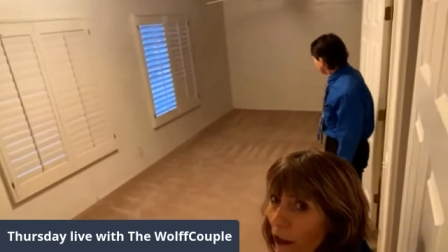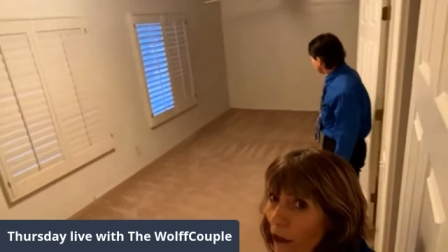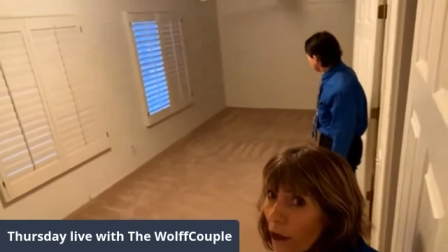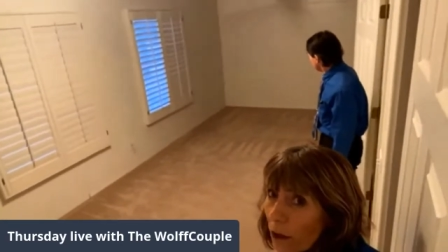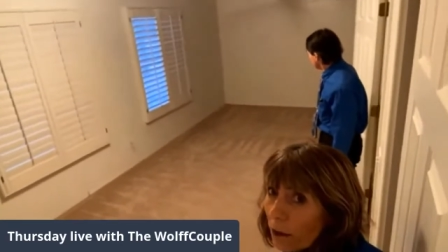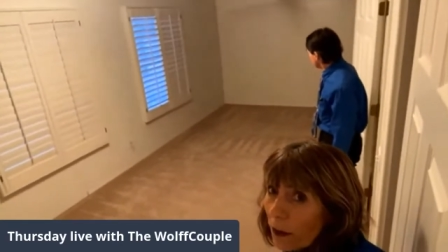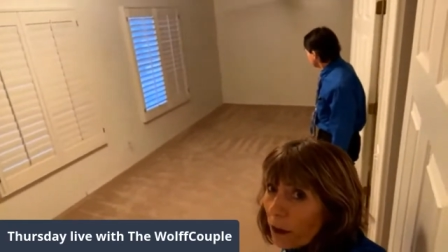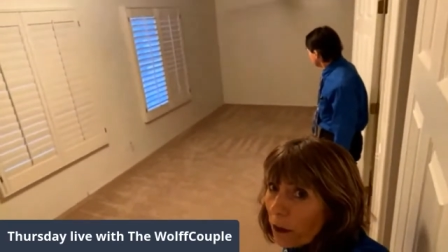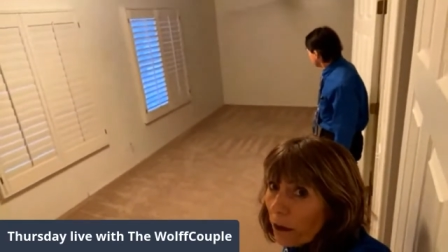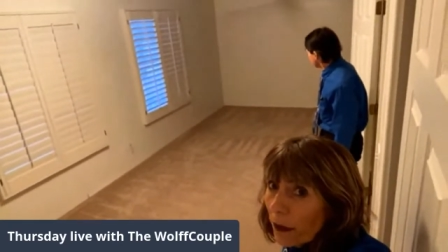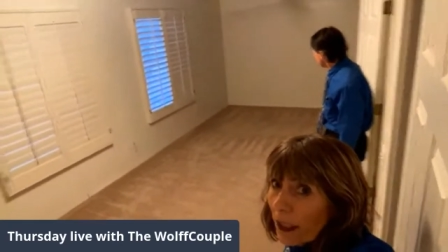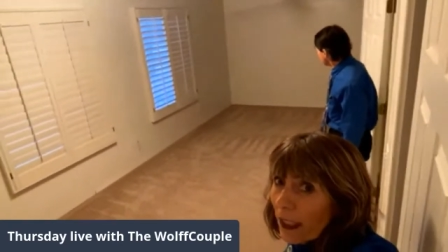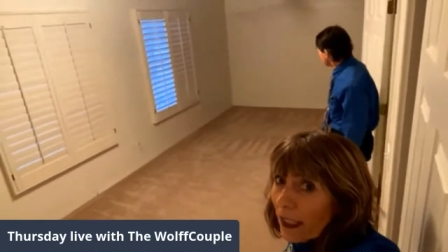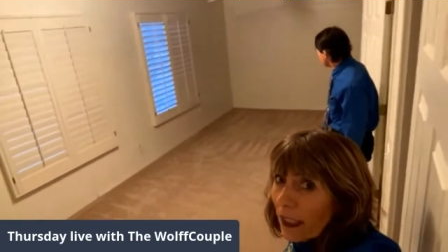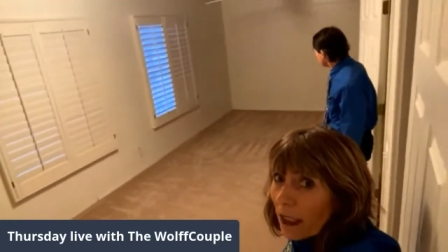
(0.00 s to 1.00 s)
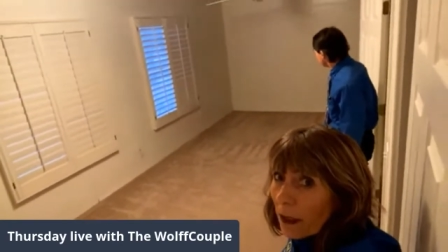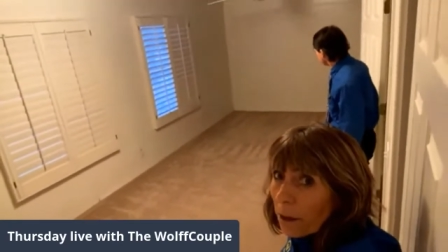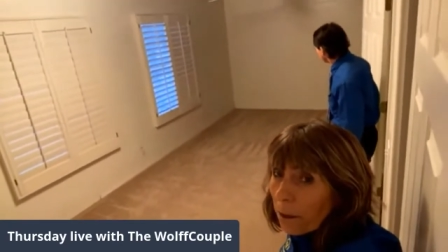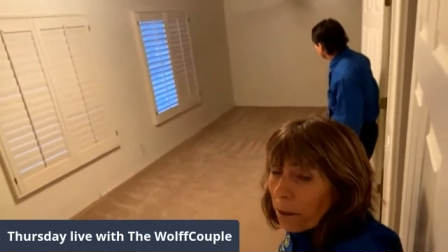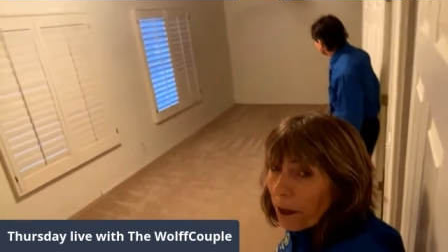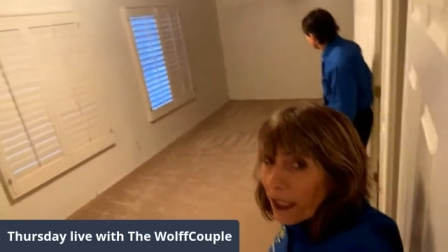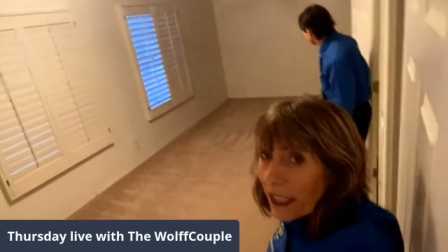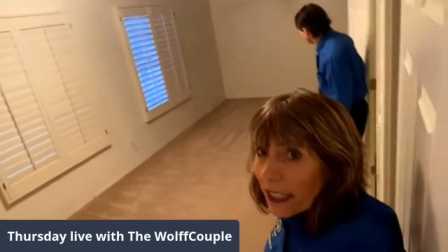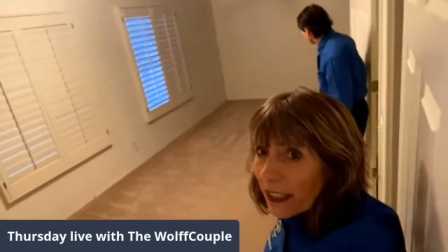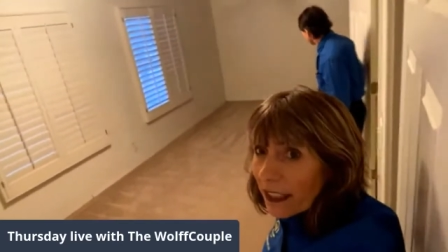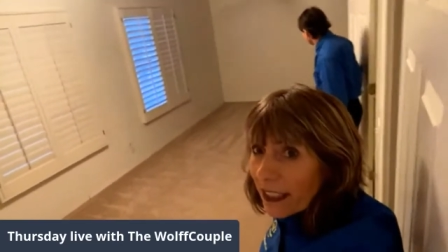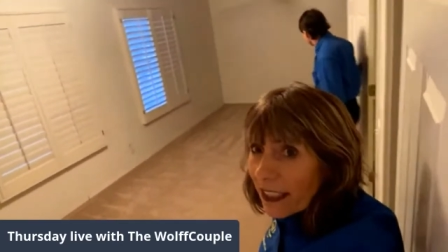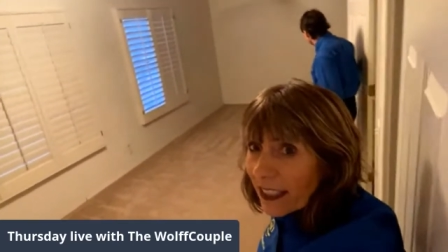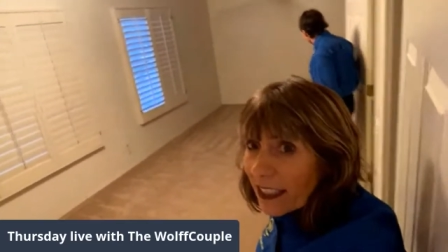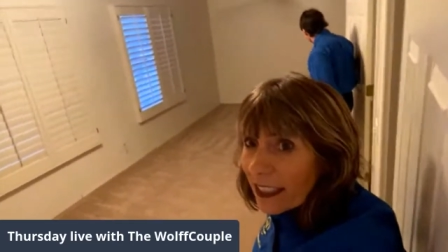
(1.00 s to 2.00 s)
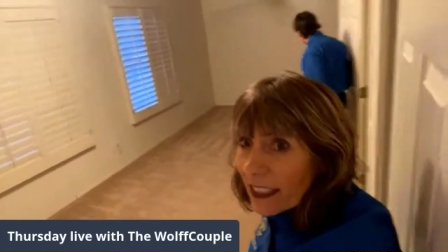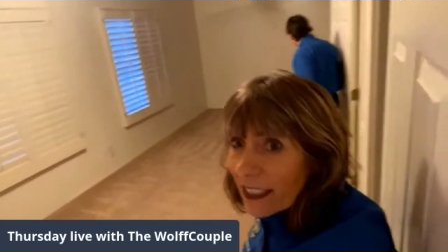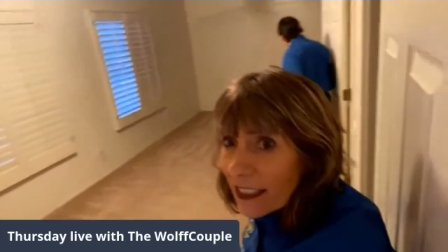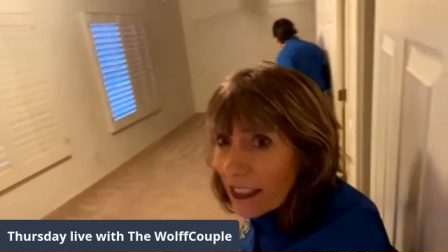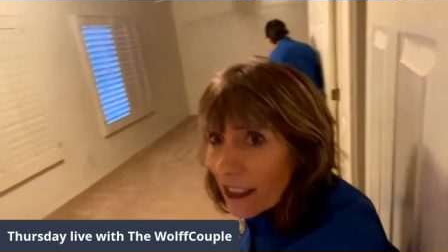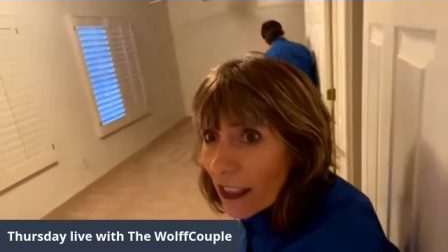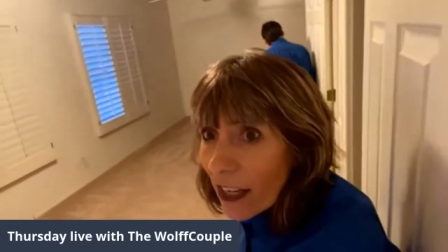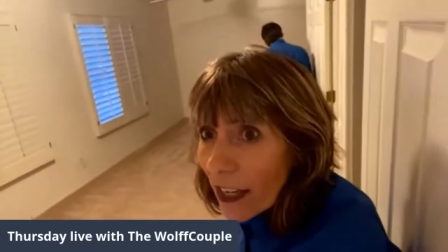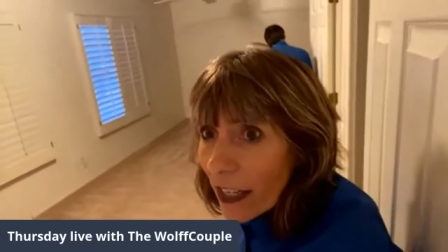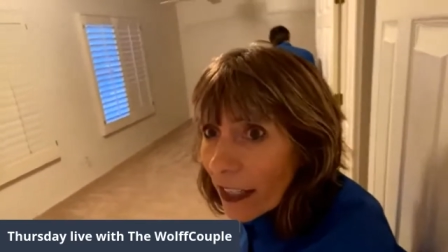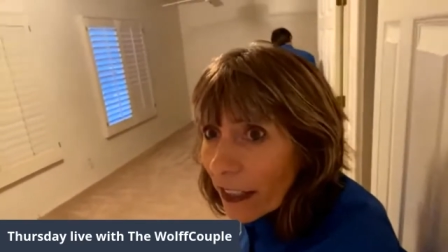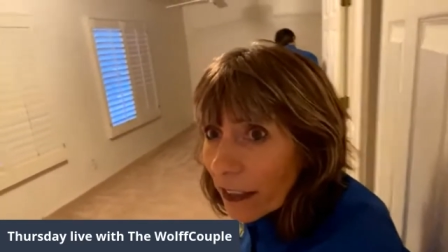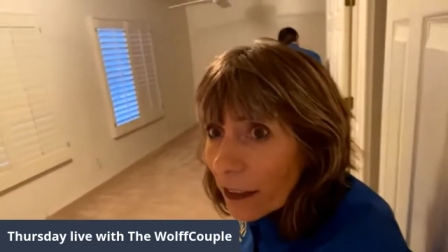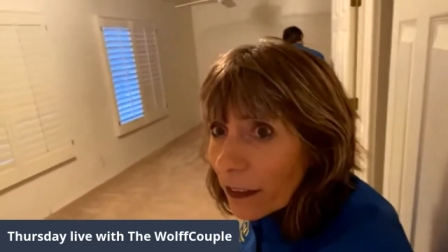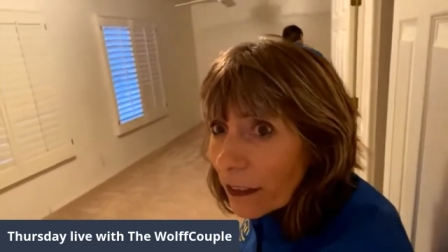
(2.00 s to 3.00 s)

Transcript: normal, but it is long.